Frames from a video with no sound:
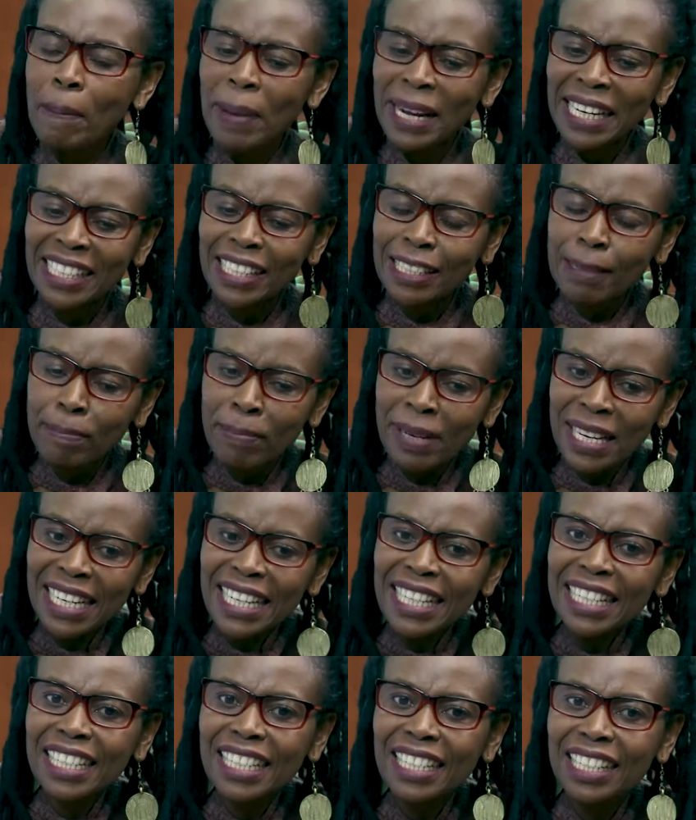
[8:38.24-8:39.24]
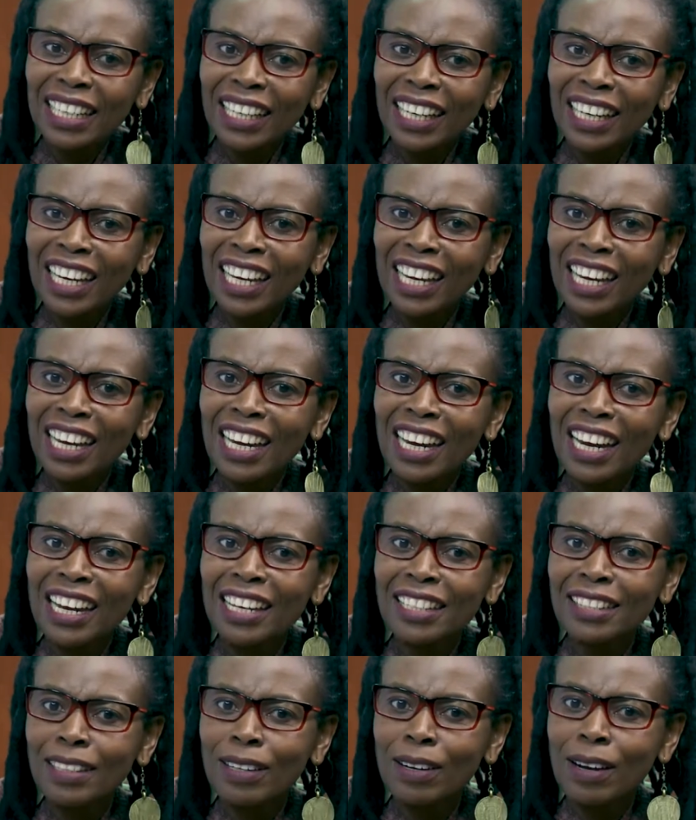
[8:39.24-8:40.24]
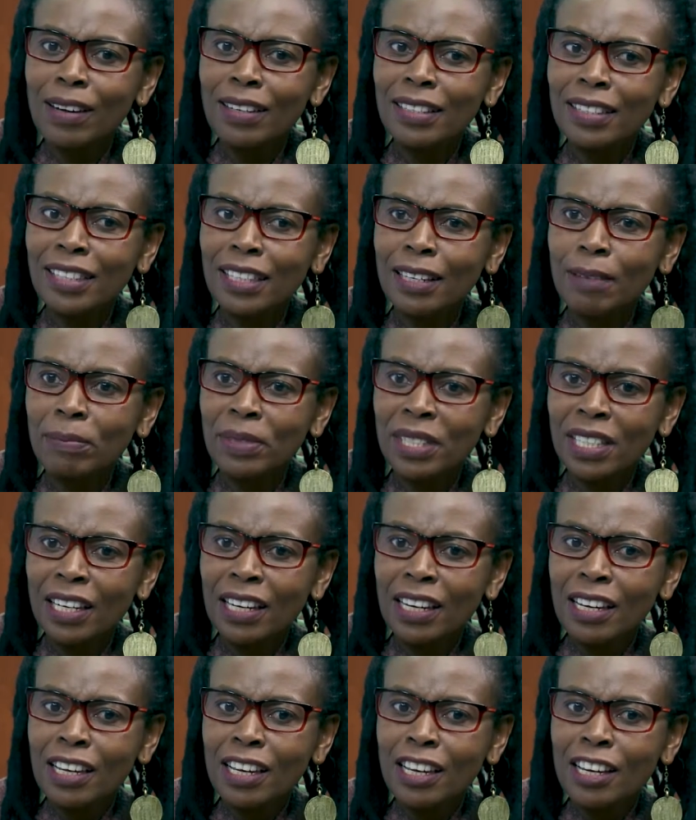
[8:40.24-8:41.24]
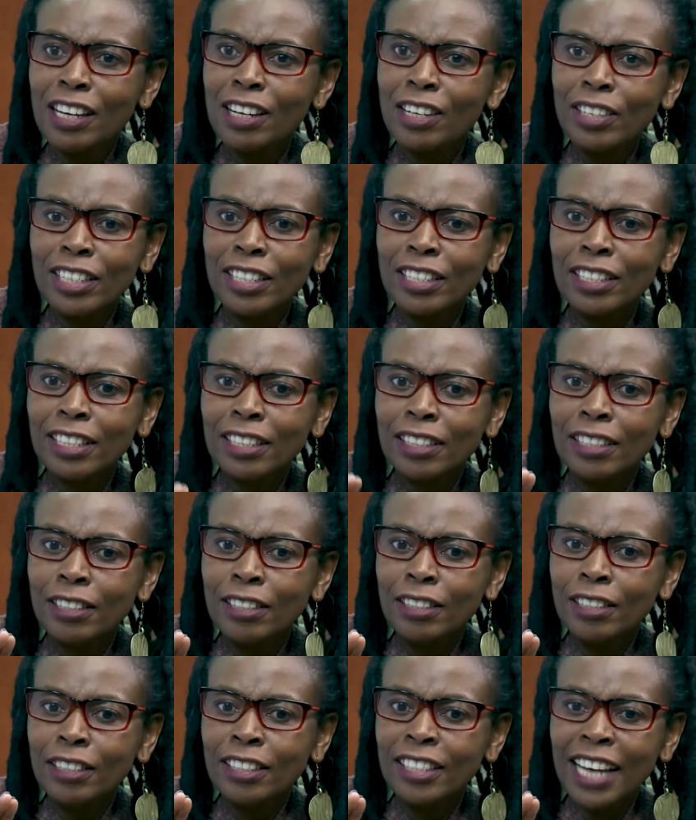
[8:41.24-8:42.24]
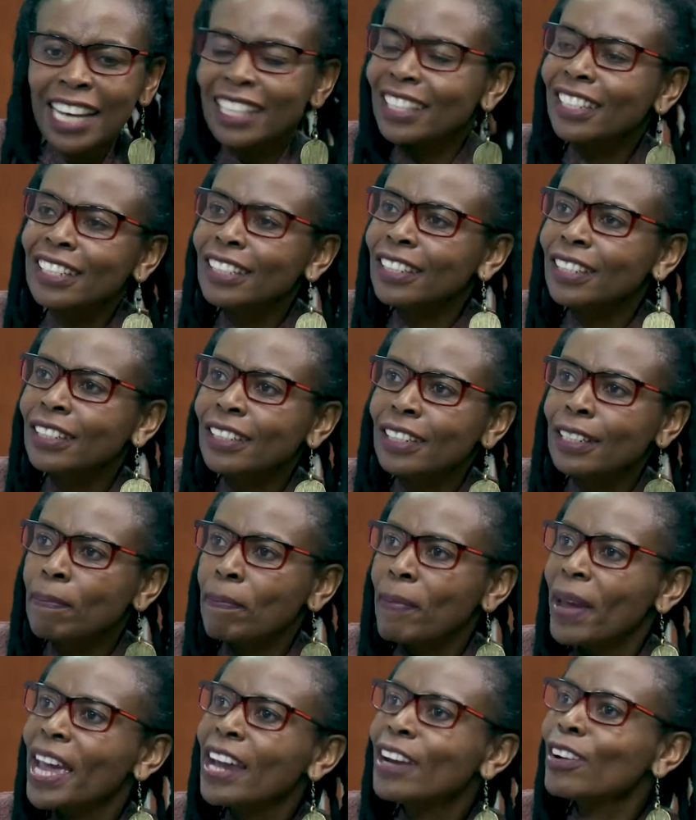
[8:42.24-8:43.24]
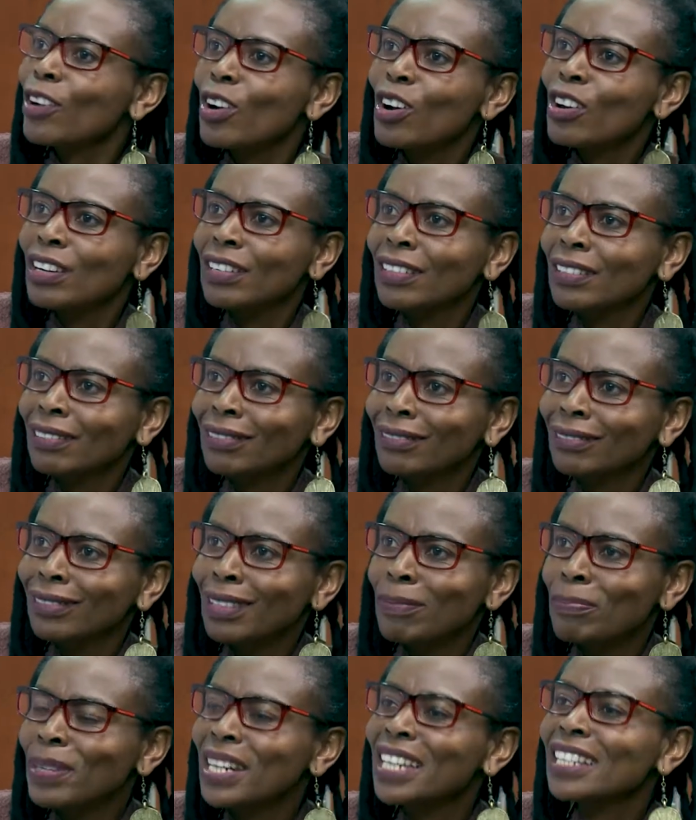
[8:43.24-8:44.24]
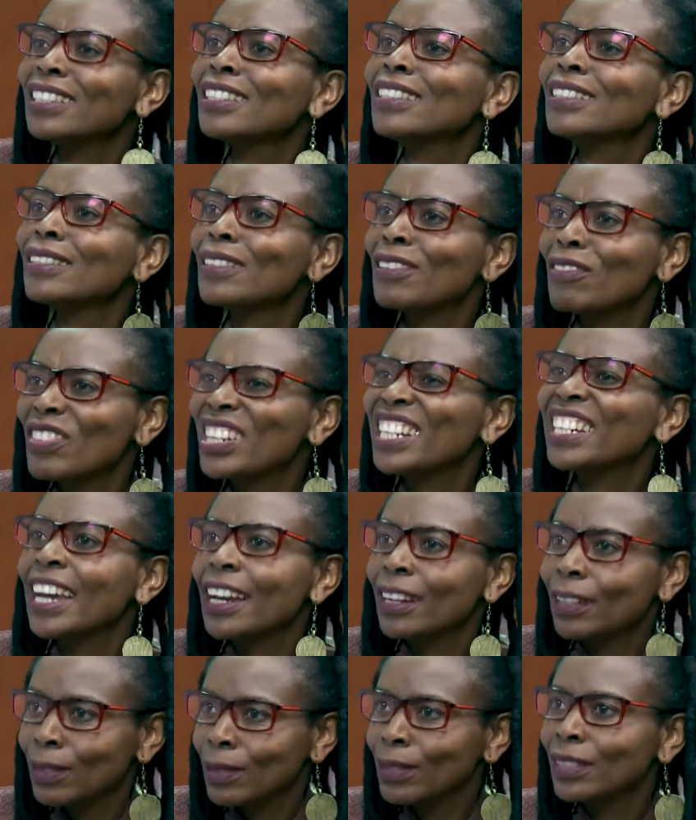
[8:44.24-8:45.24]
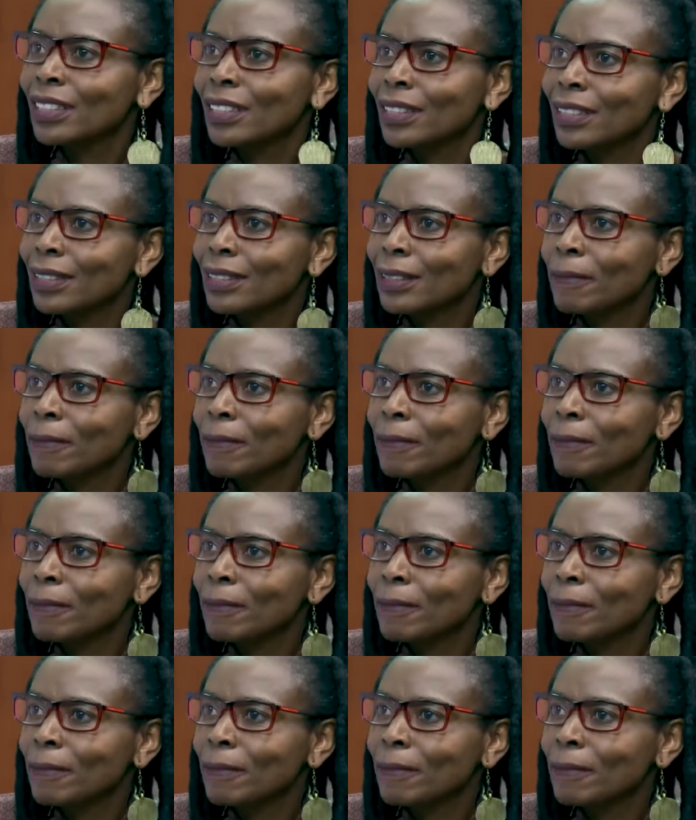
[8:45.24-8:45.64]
But debility as a concept doesn't depend on the presence of a diagnosis.